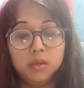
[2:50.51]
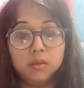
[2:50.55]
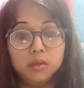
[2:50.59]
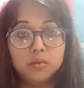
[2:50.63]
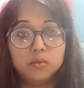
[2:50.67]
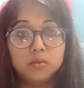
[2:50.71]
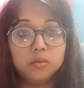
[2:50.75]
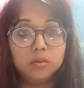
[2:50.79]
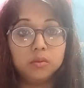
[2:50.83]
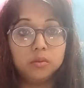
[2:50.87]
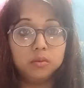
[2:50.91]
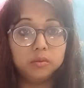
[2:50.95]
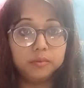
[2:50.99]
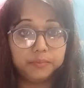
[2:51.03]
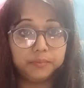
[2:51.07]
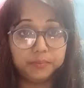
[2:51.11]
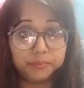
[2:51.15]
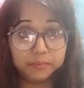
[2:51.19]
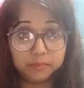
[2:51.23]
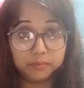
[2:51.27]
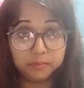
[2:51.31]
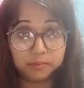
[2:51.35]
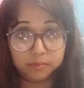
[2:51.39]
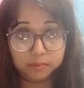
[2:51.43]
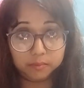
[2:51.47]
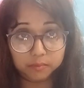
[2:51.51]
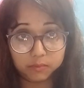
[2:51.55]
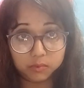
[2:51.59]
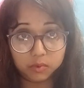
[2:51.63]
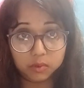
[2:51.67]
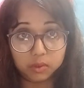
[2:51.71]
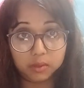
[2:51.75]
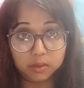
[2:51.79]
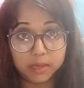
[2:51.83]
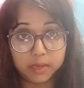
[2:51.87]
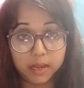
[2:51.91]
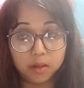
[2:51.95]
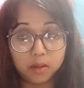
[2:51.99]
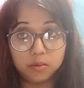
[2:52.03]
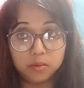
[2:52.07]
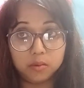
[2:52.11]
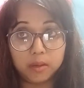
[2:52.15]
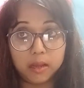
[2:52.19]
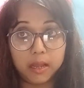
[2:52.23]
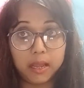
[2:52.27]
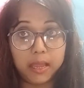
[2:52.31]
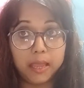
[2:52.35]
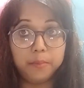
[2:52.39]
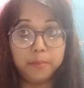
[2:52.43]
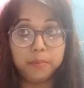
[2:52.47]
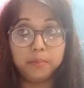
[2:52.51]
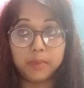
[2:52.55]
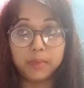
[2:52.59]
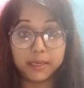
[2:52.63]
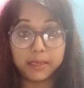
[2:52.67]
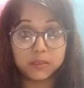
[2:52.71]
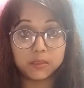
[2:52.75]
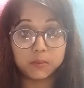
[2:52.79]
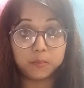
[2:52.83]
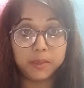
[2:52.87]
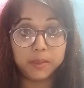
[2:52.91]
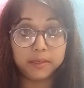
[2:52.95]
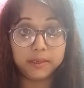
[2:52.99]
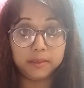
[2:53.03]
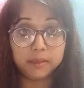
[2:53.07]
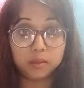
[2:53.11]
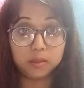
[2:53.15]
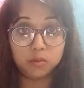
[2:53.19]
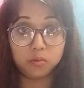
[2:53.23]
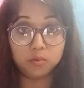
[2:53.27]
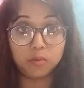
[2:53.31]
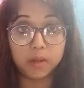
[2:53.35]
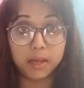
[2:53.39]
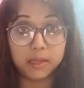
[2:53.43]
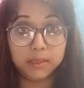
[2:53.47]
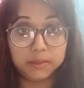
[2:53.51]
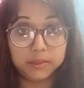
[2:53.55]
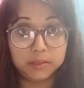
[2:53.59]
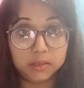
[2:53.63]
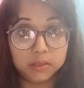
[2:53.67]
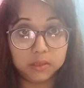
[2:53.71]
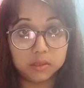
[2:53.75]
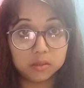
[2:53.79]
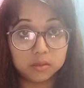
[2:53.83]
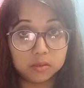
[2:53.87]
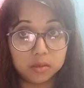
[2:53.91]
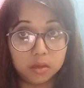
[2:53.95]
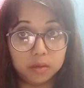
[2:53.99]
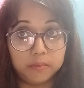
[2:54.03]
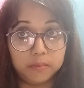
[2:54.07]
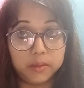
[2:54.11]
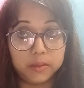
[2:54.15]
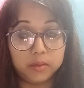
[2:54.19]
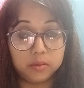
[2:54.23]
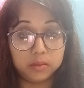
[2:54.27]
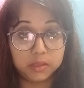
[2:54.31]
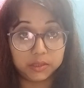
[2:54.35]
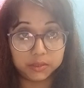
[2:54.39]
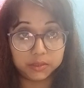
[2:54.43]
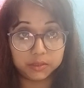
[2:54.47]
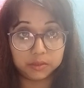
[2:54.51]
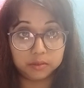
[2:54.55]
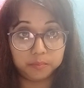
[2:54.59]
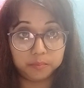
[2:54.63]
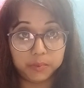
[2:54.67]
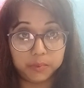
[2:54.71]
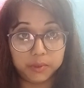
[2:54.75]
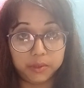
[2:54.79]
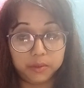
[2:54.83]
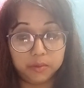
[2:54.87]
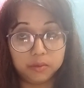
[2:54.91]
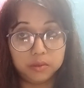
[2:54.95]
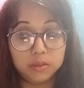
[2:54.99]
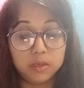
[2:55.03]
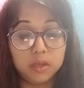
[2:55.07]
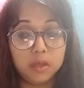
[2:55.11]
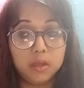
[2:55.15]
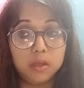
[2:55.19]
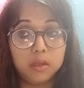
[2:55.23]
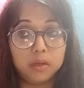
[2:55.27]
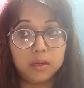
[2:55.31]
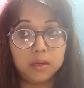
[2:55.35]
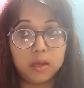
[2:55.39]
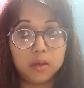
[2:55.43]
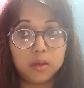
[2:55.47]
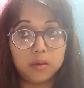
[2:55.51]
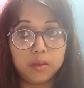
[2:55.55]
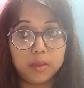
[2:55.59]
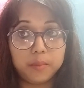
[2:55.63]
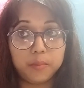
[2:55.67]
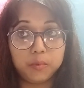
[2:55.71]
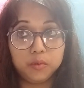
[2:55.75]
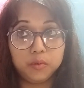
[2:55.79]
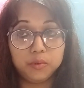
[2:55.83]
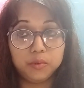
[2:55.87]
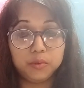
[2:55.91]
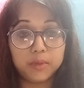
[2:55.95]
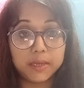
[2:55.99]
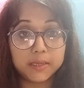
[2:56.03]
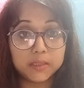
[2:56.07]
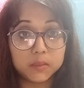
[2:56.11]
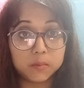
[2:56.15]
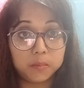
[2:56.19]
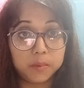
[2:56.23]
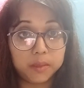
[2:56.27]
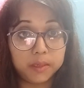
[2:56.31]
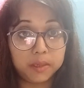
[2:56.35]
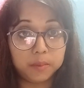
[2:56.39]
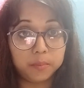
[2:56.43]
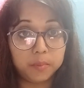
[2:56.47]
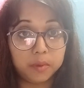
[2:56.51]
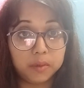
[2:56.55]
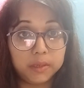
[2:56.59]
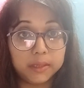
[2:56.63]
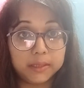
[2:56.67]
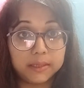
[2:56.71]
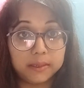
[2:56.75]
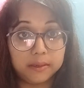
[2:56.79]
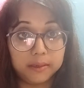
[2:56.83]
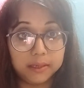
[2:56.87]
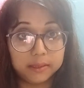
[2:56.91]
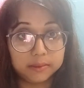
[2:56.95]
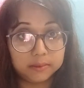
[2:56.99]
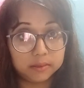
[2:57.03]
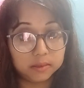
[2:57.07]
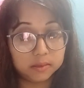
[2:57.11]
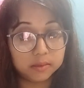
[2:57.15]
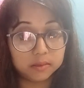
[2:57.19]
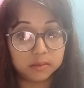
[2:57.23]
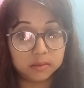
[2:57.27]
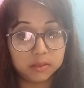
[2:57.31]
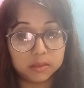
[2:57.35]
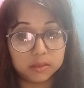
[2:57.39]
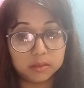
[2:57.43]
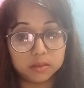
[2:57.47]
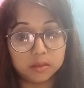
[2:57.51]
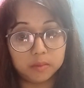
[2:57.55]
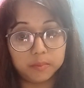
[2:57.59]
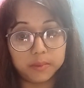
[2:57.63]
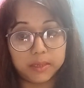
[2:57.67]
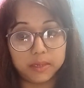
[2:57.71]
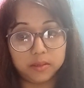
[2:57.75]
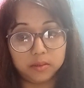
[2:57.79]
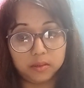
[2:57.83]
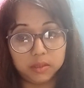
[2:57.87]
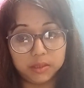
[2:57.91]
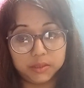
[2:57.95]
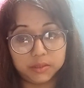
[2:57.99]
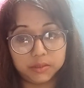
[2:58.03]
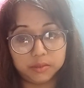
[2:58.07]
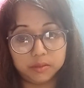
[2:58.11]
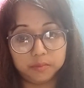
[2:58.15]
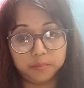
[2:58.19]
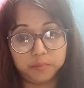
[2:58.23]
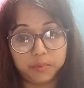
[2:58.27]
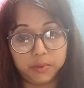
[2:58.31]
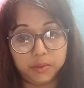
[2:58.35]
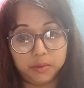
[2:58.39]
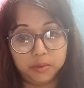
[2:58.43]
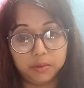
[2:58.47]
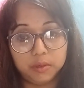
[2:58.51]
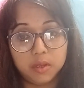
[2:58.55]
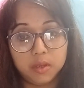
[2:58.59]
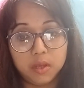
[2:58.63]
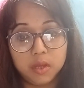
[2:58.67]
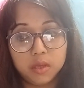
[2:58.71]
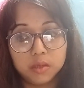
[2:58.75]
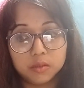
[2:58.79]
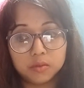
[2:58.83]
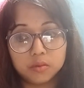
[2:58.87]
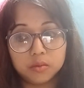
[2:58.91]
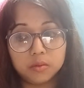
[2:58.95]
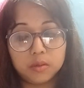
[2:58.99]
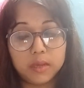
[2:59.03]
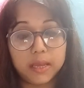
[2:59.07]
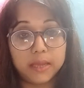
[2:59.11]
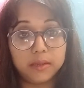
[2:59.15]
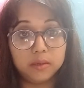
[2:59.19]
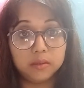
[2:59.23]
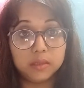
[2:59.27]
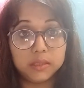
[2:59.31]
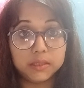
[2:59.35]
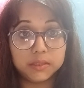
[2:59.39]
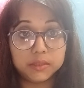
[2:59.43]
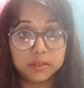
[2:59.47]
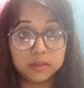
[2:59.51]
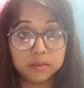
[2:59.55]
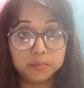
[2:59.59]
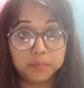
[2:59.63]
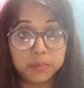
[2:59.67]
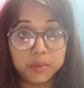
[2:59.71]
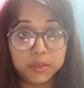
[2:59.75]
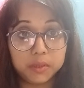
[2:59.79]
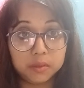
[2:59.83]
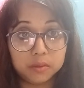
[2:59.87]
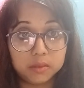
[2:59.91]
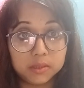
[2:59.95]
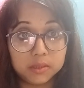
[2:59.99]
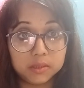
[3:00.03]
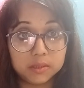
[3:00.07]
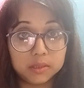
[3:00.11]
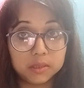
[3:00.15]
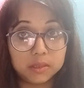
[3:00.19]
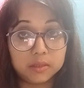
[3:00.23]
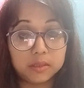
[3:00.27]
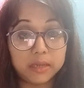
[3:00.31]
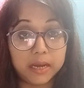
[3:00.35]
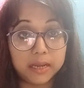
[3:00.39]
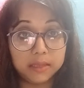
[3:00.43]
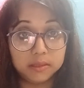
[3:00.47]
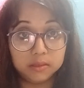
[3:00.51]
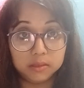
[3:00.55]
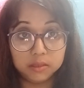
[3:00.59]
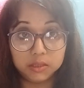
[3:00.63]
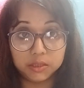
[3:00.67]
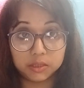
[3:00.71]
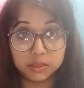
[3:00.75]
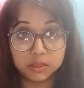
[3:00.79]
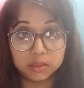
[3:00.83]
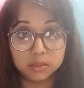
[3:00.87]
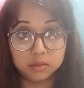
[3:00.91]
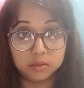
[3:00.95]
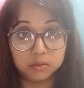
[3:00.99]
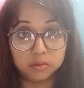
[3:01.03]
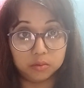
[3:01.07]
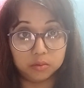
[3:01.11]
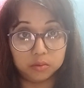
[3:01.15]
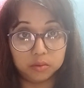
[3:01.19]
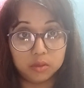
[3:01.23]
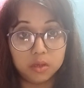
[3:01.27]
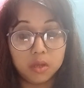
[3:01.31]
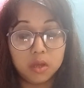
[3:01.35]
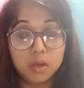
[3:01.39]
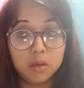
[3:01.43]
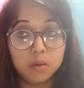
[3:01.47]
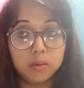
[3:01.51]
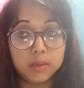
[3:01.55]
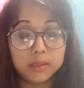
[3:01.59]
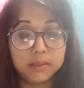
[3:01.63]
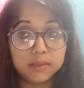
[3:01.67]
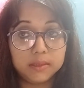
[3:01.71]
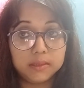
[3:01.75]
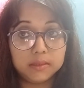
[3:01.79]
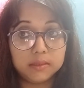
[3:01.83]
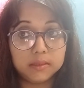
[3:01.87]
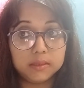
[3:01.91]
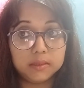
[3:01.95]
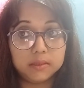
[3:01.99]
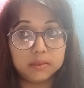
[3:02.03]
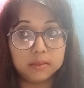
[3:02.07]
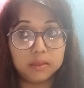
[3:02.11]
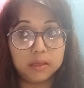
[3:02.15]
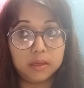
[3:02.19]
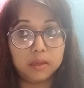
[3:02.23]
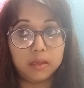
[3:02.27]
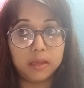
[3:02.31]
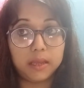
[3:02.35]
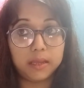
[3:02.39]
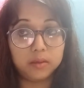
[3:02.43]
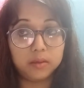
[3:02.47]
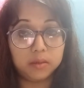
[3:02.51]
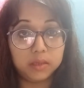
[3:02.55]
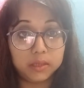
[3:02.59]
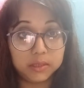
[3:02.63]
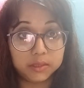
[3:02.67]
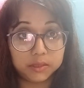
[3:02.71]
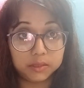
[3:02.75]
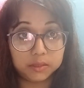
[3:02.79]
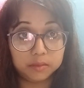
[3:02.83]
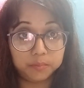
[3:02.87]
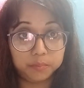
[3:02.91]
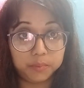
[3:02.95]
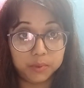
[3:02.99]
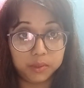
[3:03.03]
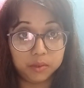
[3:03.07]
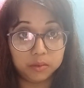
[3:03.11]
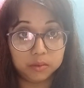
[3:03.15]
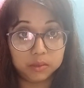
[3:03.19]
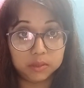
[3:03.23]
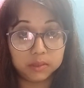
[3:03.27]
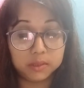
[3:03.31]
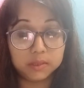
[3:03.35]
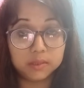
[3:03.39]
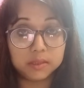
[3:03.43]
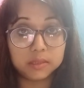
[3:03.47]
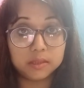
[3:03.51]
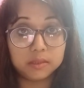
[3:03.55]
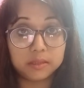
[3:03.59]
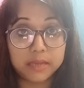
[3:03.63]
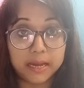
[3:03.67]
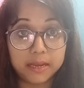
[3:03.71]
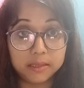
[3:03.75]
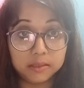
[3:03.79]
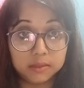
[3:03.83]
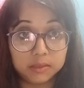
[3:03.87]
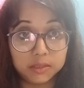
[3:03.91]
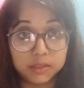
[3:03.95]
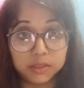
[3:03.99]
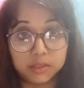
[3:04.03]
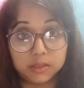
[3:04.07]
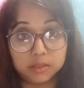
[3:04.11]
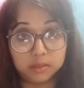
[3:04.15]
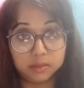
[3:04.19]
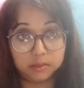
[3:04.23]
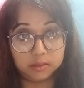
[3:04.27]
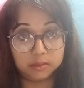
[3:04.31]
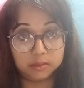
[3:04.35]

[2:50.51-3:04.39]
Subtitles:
So now I am explaining the qualities of adolescent period. Now I am going to explain about the characteristics of adolescent period. So adolescent period is the transition zone. What is in adolescent period? It is the transition.